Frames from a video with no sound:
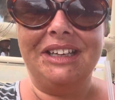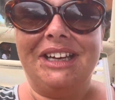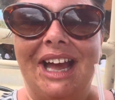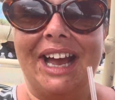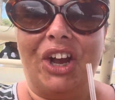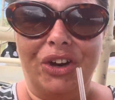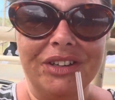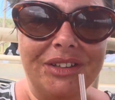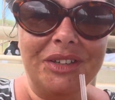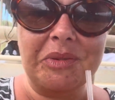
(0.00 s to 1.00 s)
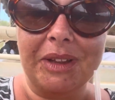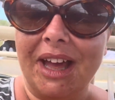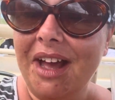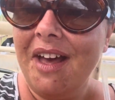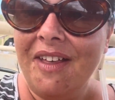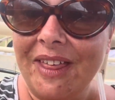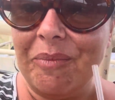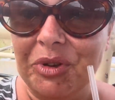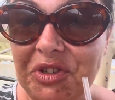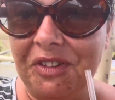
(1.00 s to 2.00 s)
Hang on, that
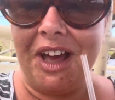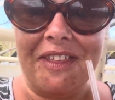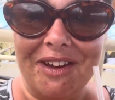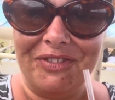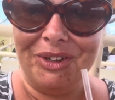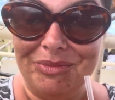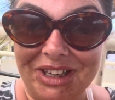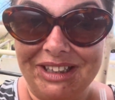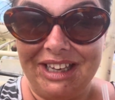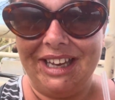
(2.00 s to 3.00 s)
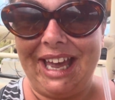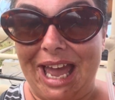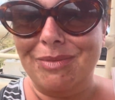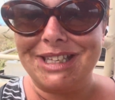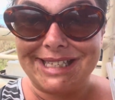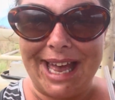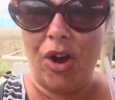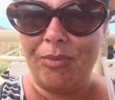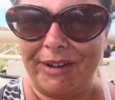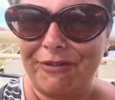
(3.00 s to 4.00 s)
butterfly that I filmed earlier came and sat
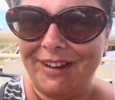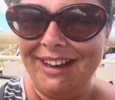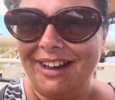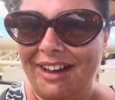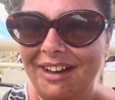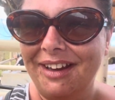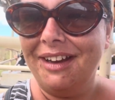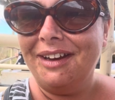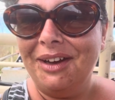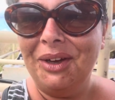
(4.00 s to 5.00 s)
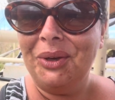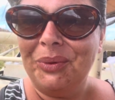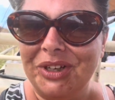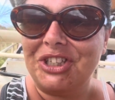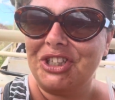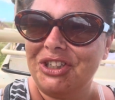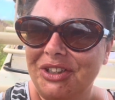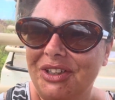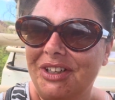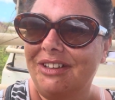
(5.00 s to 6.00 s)
on my finger, which,
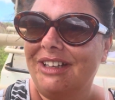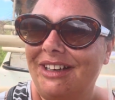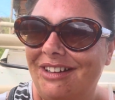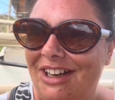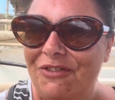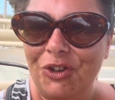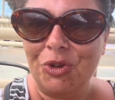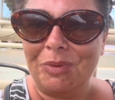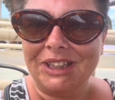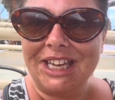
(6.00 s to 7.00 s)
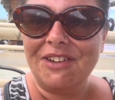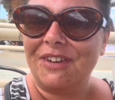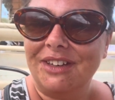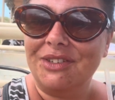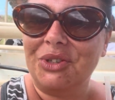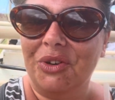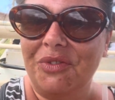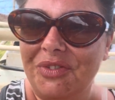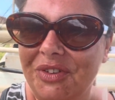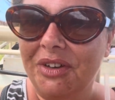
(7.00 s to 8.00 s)
if you believe in sort of
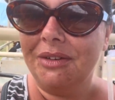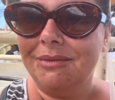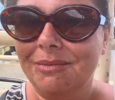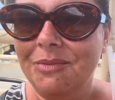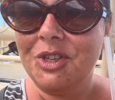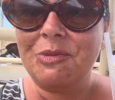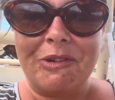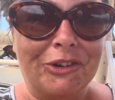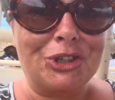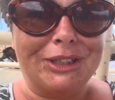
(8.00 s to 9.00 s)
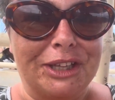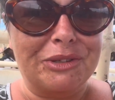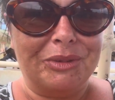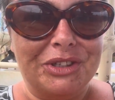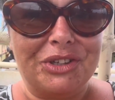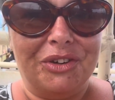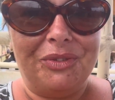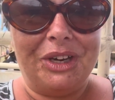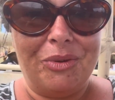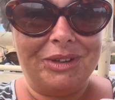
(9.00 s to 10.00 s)
spiritualism and stuff,
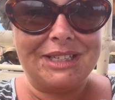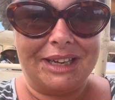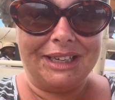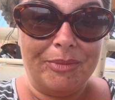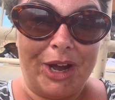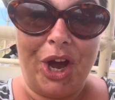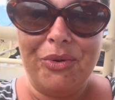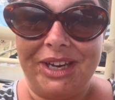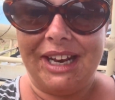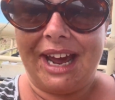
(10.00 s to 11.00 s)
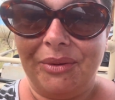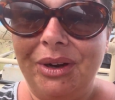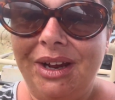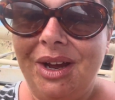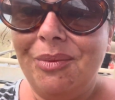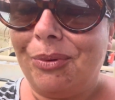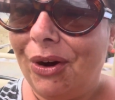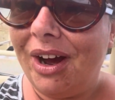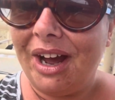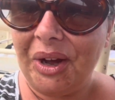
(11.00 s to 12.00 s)
I know I'm going to sound a little bit hokey now,
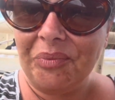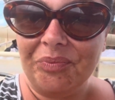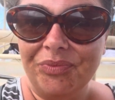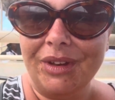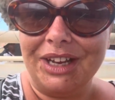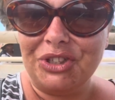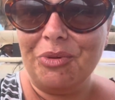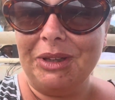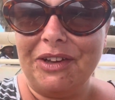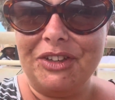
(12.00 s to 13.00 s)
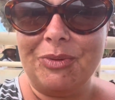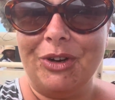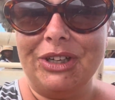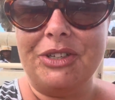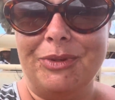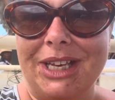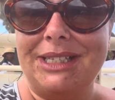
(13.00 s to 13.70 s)
but I do believe in spiritualism. They